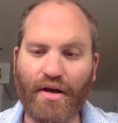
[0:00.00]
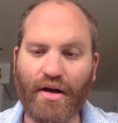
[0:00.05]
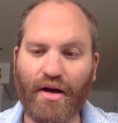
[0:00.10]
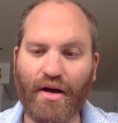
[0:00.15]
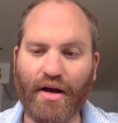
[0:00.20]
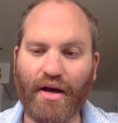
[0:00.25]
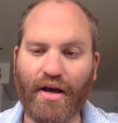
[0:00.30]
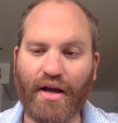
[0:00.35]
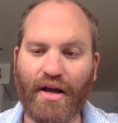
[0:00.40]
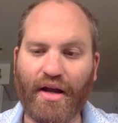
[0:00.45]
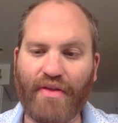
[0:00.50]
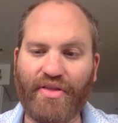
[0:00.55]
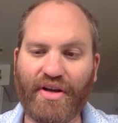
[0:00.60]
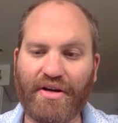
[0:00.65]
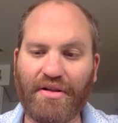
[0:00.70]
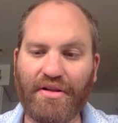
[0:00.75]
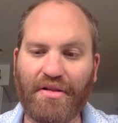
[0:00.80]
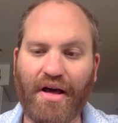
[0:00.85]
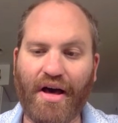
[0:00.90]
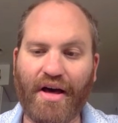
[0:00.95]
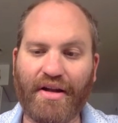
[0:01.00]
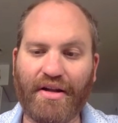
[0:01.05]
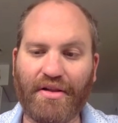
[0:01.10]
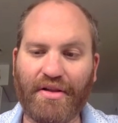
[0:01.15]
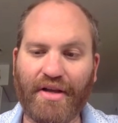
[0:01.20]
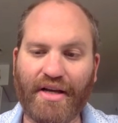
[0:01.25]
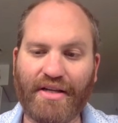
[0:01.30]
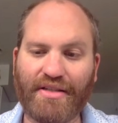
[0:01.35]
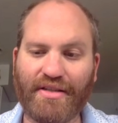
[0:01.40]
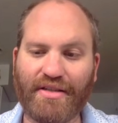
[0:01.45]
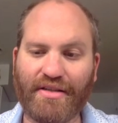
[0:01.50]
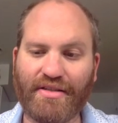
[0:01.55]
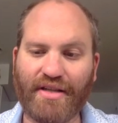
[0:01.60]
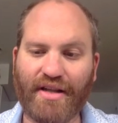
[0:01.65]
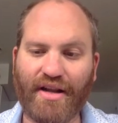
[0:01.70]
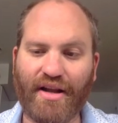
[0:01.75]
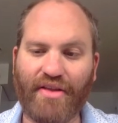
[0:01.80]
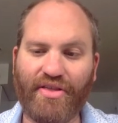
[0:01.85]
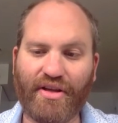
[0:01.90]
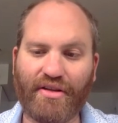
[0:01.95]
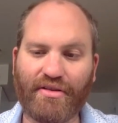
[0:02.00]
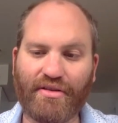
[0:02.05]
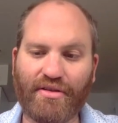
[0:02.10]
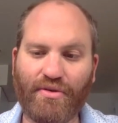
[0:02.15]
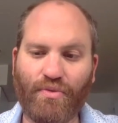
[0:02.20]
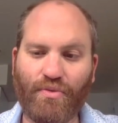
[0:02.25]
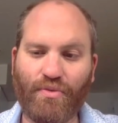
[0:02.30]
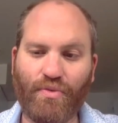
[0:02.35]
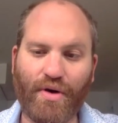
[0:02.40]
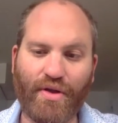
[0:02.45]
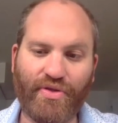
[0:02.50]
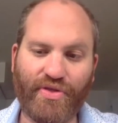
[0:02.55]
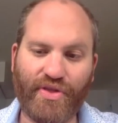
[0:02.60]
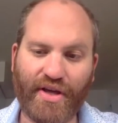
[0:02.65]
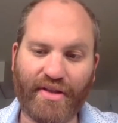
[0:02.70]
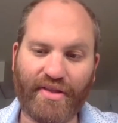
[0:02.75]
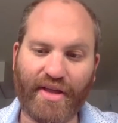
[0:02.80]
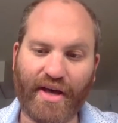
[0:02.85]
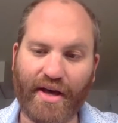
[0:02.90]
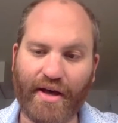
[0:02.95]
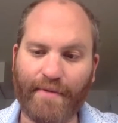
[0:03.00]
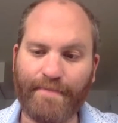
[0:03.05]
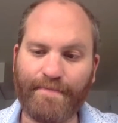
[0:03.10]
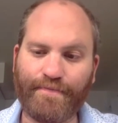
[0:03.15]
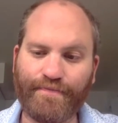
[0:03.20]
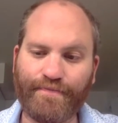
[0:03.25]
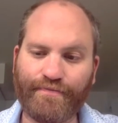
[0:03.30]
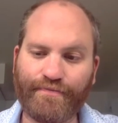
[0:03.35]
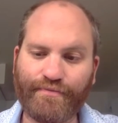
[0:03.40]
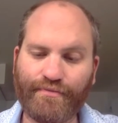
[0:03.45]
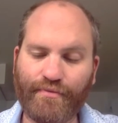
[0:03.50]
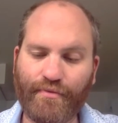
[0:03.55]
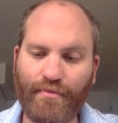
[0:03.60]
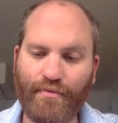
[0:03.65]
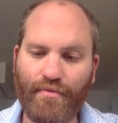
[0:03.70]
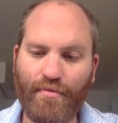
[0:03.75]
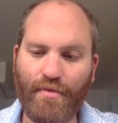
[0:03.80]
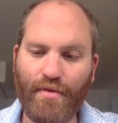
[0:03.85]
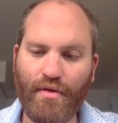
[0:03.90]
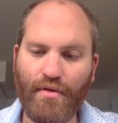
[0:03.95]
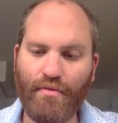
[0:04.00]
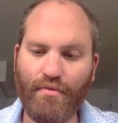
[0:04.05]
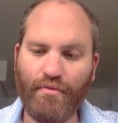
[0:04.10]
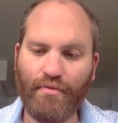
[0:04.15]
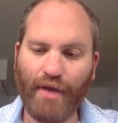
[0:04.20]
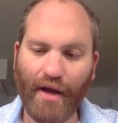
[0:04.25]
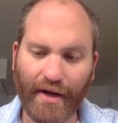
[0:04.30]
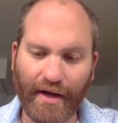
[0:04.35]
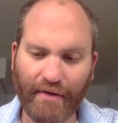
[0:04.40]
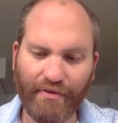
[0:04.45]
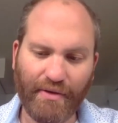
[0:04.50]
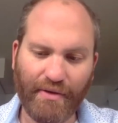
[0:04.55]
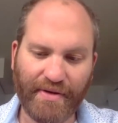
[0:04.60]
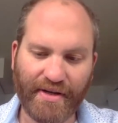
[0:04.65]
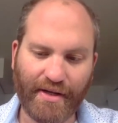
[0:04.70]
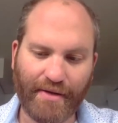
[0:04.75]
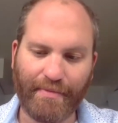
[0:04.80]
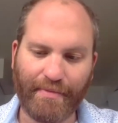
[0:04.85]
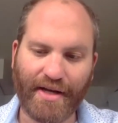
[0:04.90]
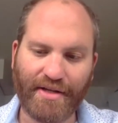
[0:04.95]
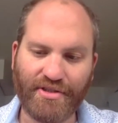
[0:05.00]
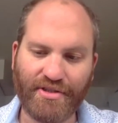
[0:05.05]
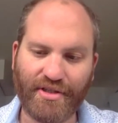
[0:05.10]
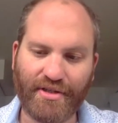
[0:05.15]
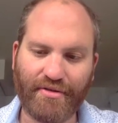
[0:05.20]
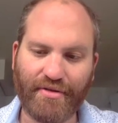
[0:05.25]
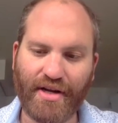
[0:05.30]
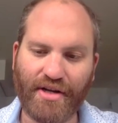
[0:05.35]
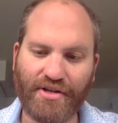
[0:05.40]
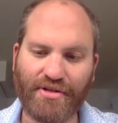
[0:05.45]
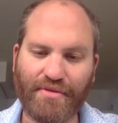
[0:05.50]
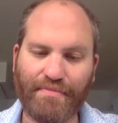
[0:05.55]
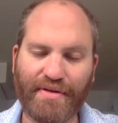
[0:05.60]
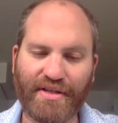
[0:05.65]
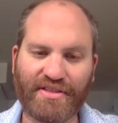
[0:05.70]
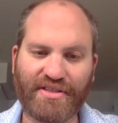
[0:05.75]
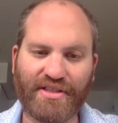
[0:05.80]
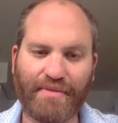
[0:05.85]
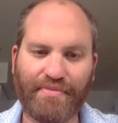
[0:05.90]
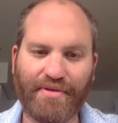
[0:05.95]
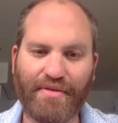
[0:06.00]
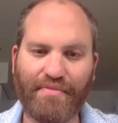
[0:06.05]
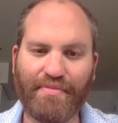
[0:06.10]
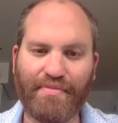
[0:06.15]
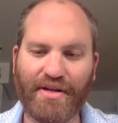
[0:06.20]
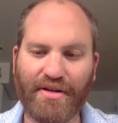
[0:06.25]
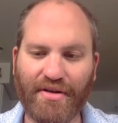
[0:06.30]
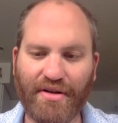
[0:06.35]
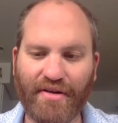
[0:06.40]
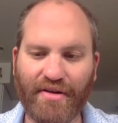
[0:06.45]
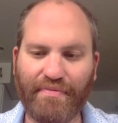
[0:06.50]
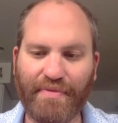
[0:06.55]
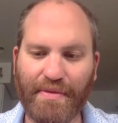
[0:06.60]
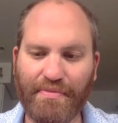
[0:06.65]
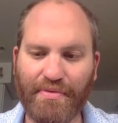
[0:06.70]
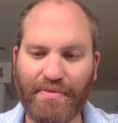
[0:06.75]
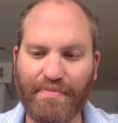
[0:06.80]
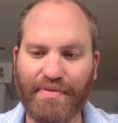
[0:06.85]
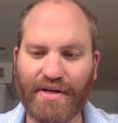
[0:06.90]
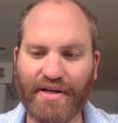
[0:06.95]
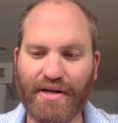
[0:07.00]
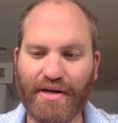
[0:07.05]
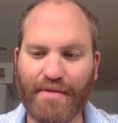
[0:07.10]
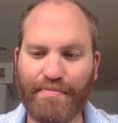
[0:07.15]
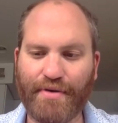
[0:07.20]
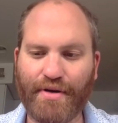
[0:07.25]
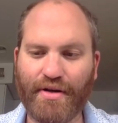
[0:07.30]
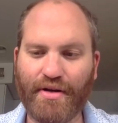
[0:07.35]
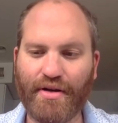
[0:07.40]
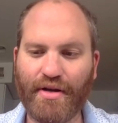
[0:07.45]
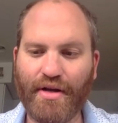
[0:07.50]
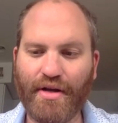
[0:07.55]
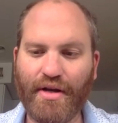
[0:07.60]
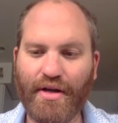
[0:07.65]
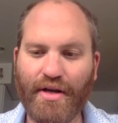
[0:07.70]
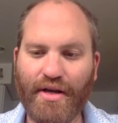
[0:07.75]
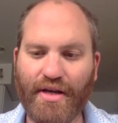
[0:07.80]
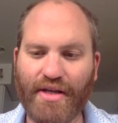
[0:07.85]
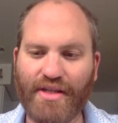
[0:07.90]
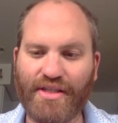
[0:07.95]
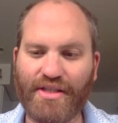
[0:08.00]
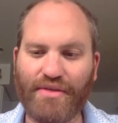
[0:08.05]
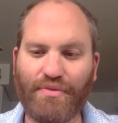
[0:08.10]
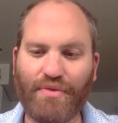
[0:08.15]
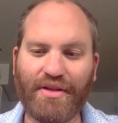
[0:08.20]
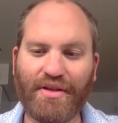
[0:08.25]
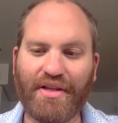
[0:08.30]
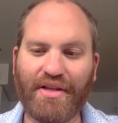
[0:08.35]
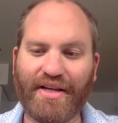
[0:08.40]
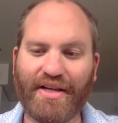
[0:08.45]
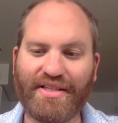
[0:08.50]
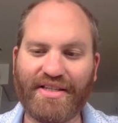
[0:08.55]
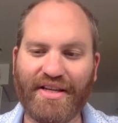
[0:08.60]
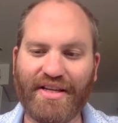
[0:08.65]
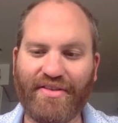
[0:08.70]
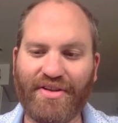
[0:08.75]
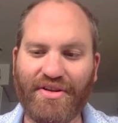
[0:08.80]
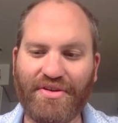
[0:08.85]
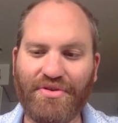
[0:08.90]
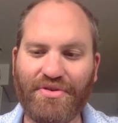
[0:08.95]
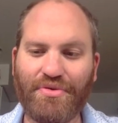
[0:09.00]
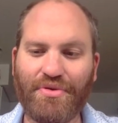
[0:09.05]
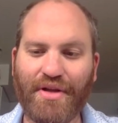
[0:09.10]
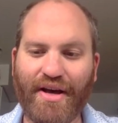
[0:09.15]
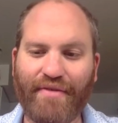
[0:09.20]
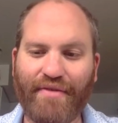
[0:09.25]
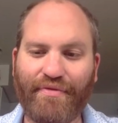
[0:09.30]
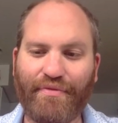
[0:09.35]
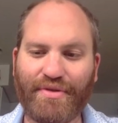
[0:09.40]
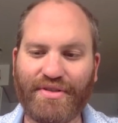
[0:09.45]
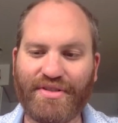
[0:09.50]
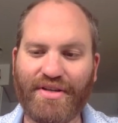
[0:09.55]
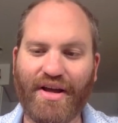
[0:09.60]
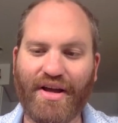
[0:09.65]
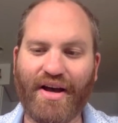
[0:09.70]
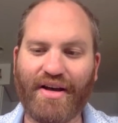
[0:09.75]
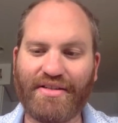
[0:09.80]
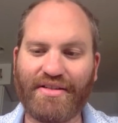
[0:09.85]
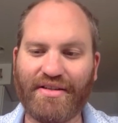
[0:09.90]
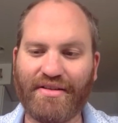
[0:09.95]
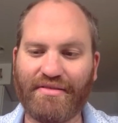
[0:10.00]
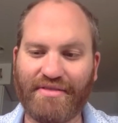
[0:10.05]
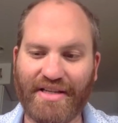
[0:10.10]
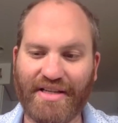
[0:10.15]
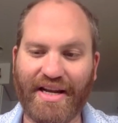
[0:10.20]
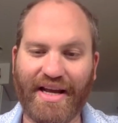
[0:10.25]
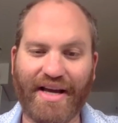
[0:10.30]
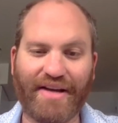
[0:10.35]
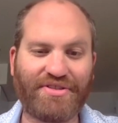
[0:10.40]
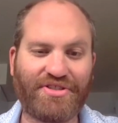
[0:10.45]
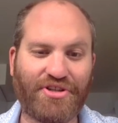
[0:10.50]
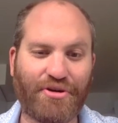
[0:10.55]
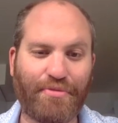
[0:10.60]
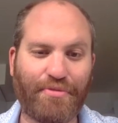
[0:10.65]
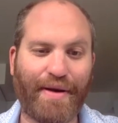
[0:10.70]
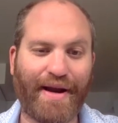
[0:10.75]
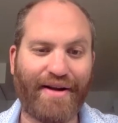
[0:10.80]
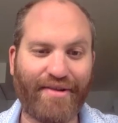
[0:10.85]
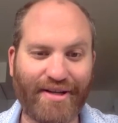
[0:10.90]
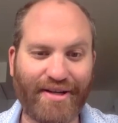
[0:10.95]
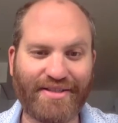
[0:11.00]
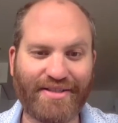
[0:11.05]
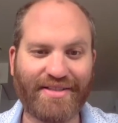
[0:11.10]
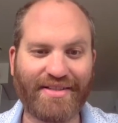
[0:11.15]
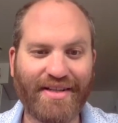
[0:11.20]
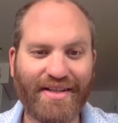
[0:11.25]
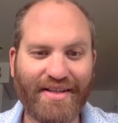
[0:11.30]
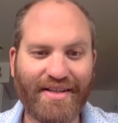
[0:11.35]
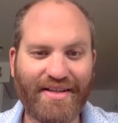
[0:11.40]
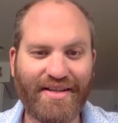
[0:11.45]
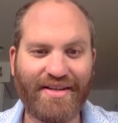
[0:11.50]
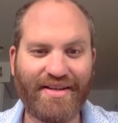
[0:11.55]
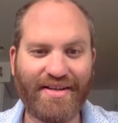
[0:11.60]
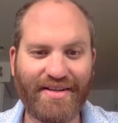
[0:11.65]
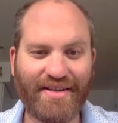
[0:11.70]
Uh, and I think a lot of lessons. And I think the one thing that not everybody in my generation picks up on, but enough people pick up on, is the one lesson of the new left was not to denounce your parents.